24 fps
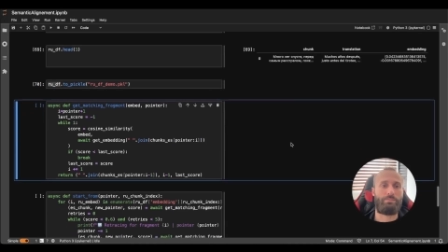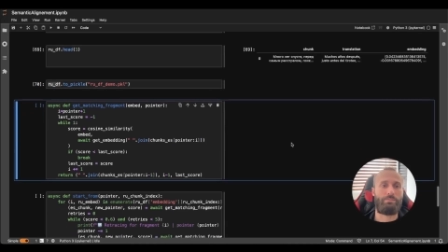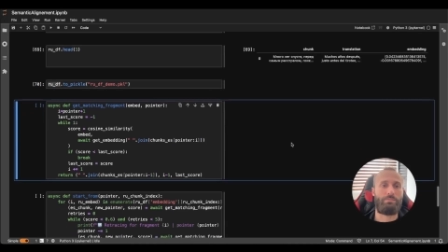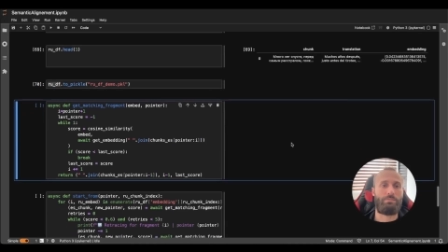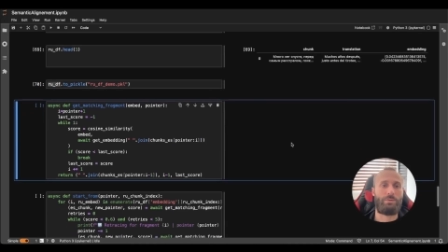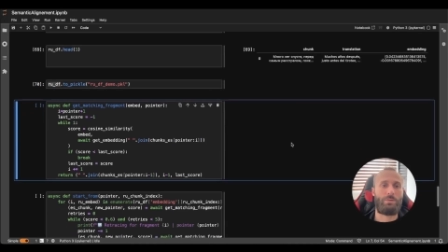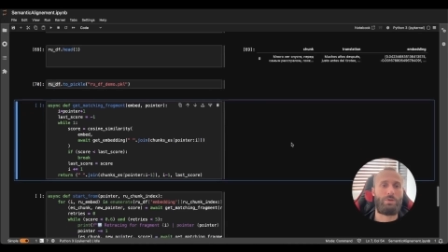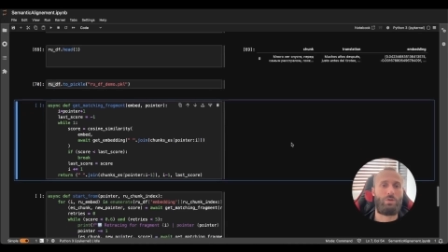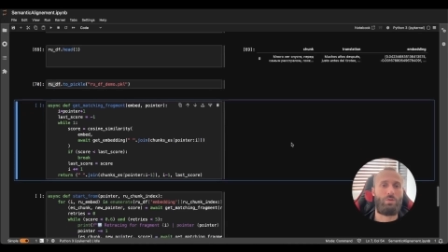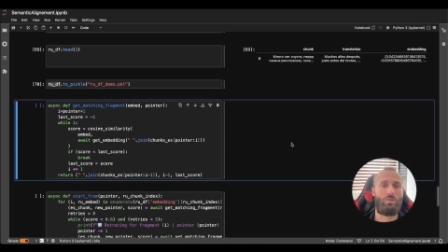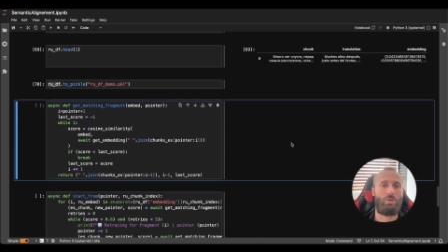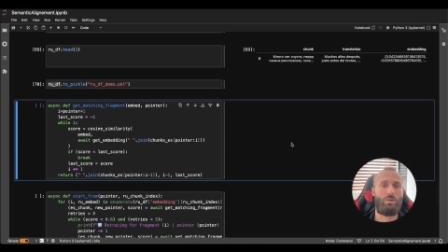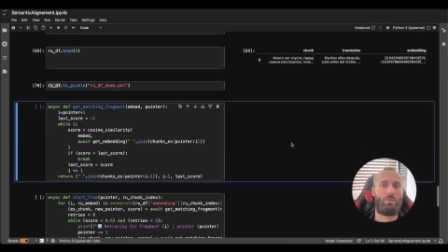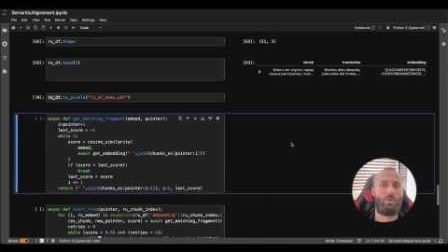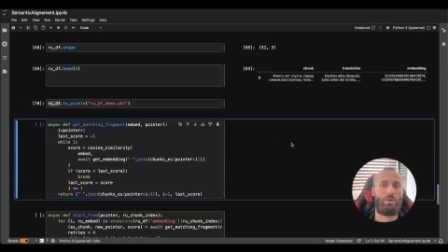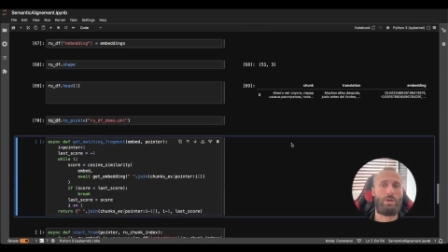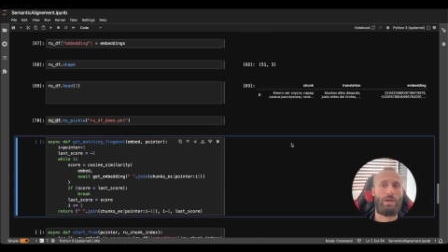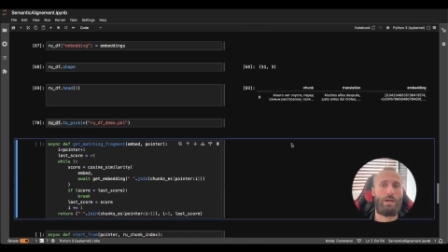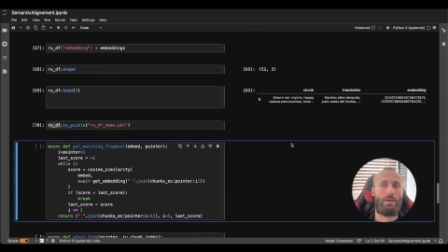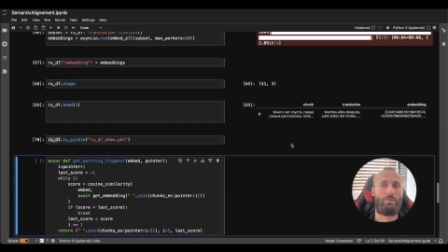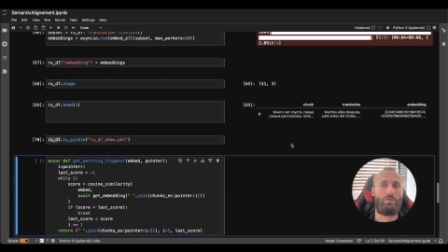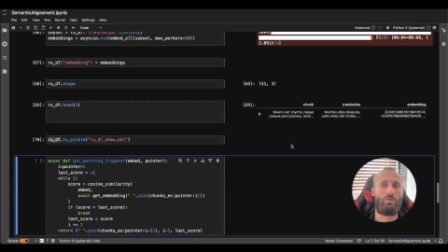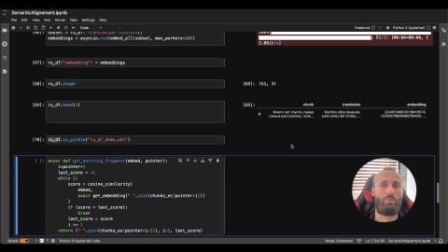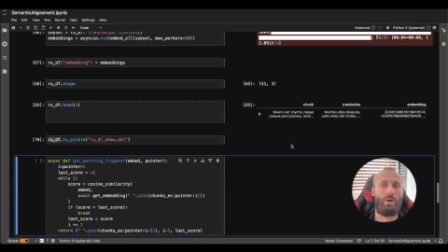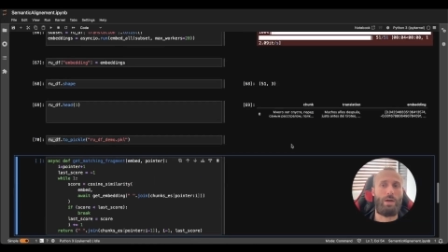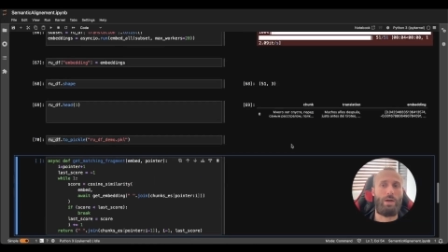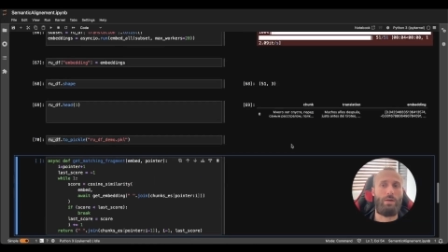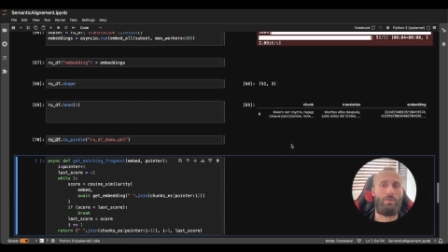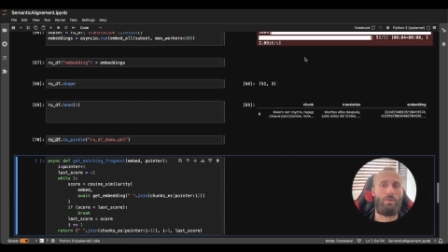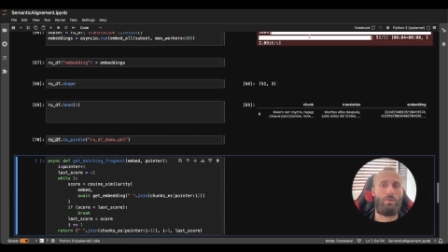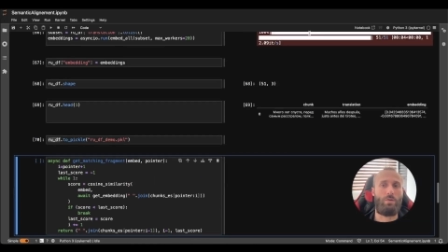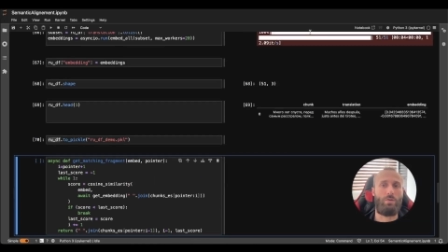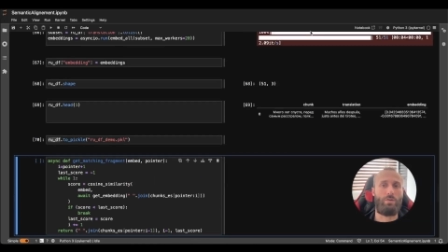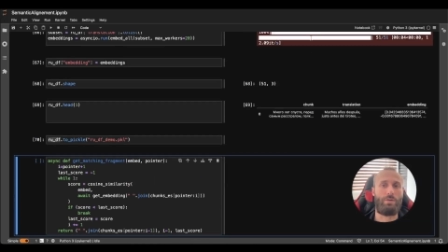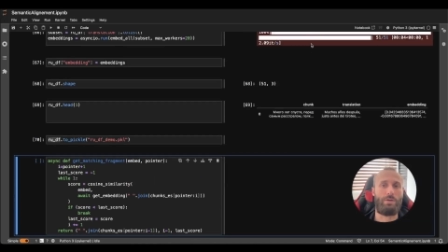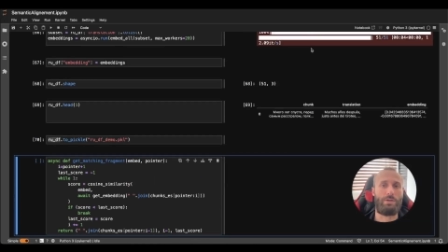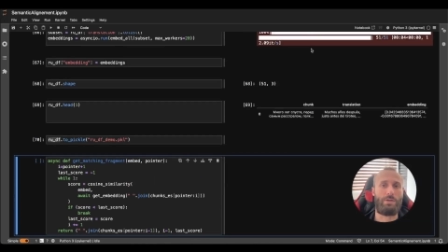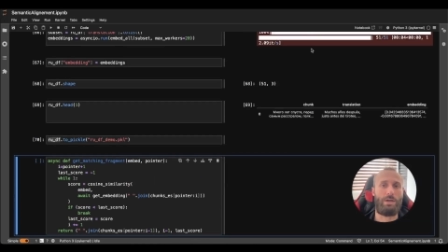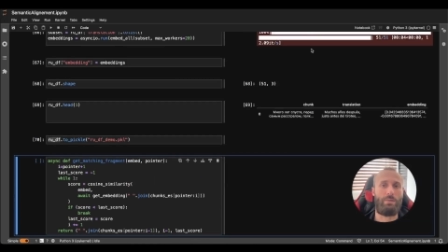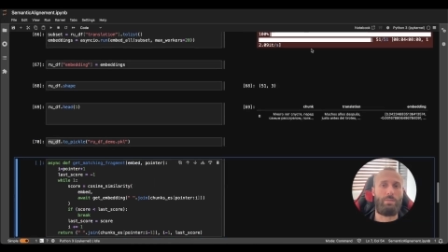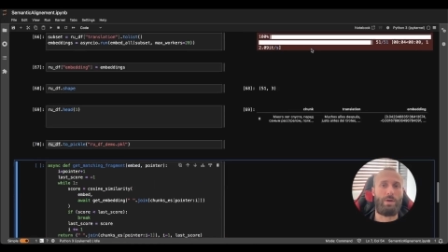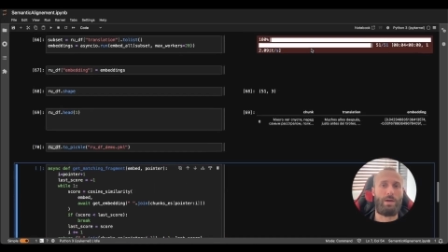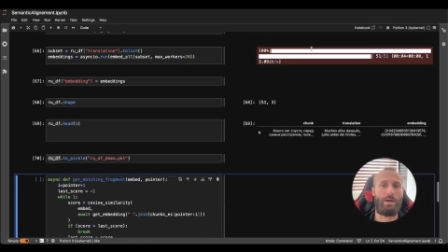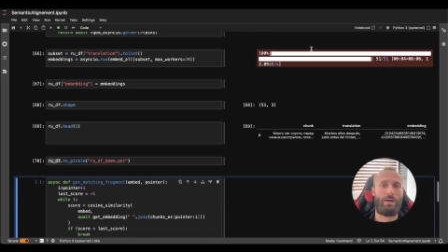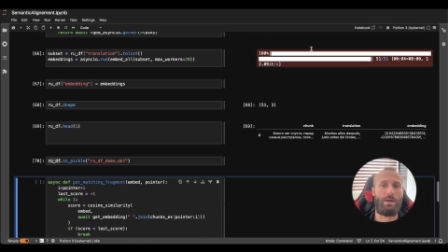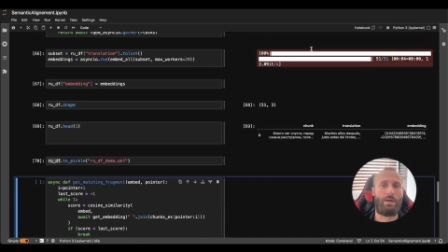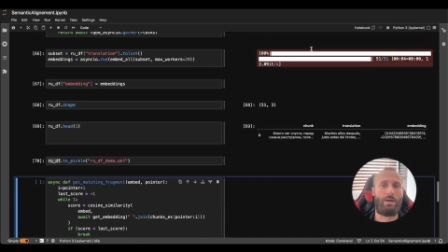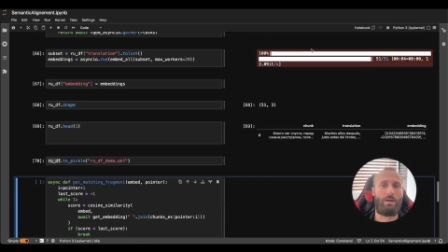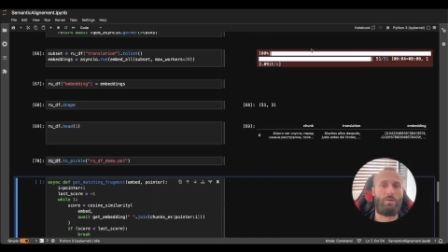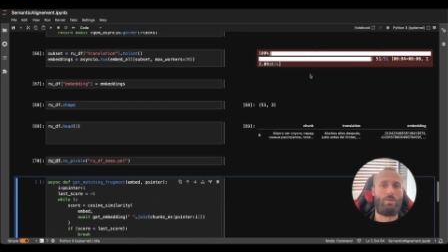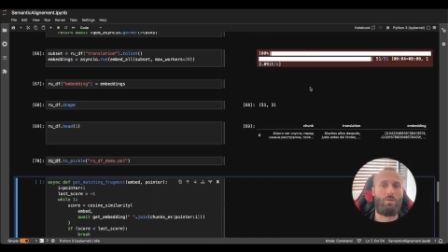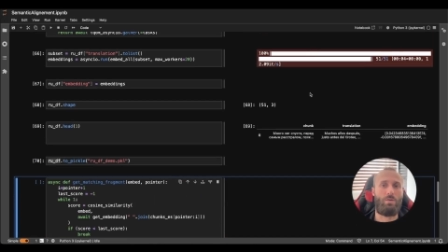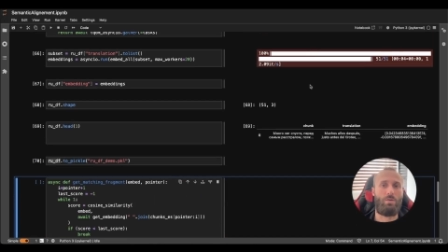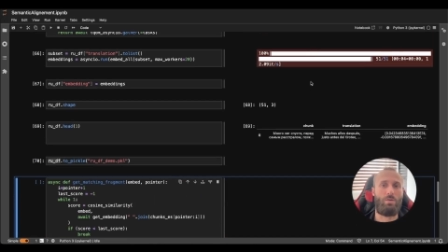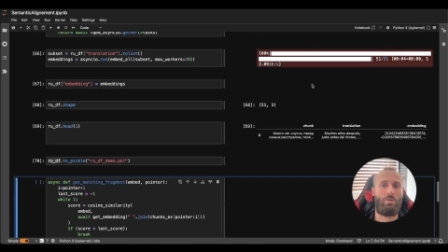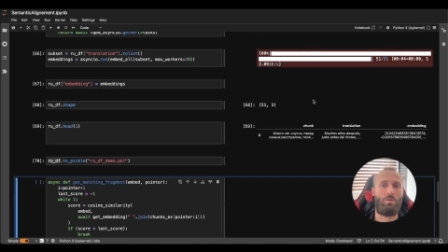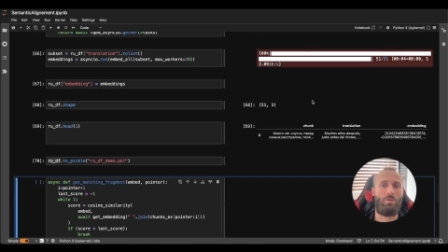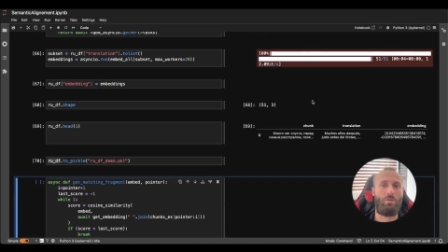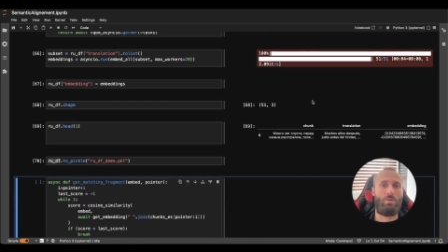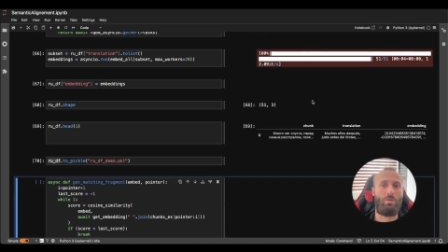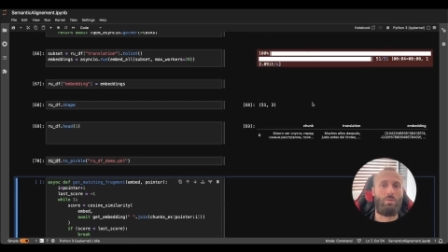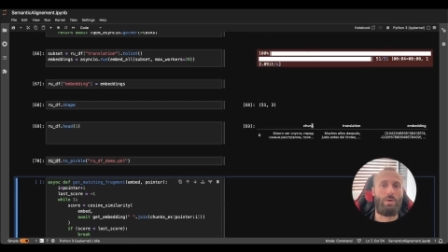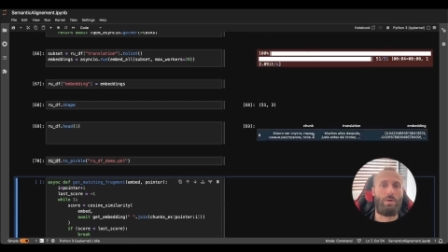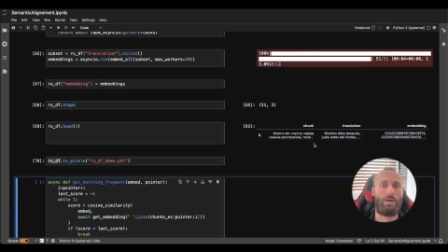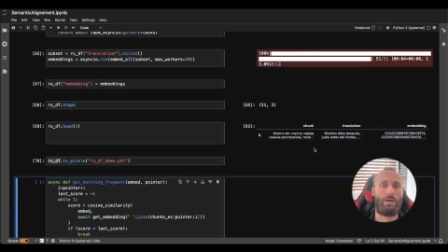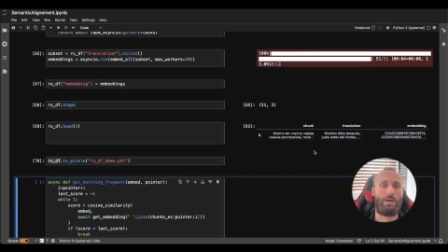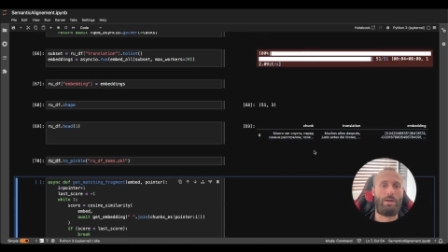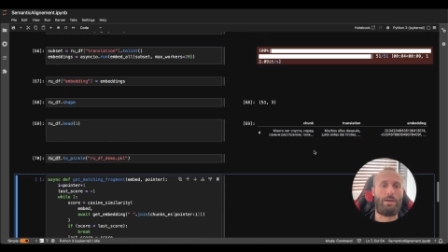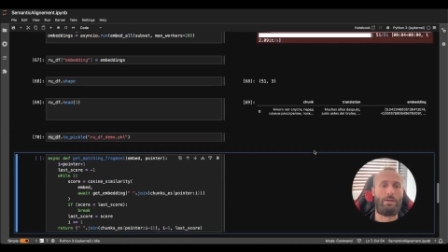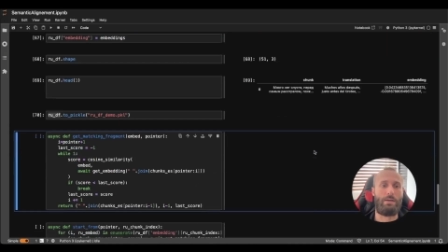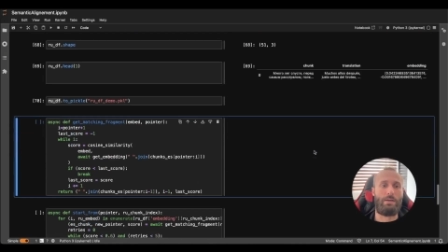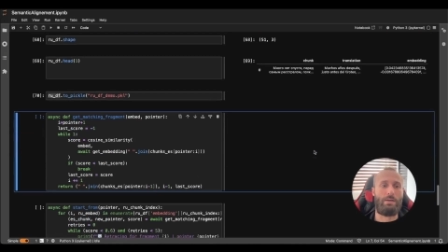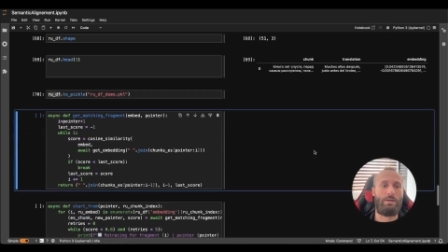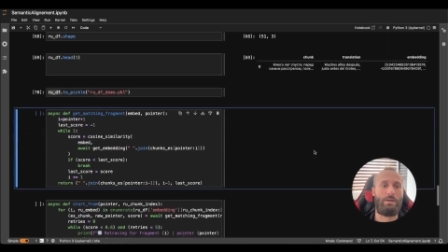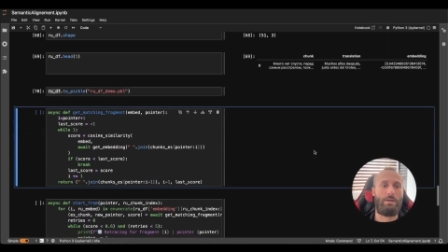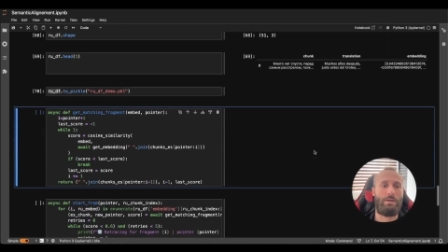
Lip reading: So we won't have to pay for all this API call over again.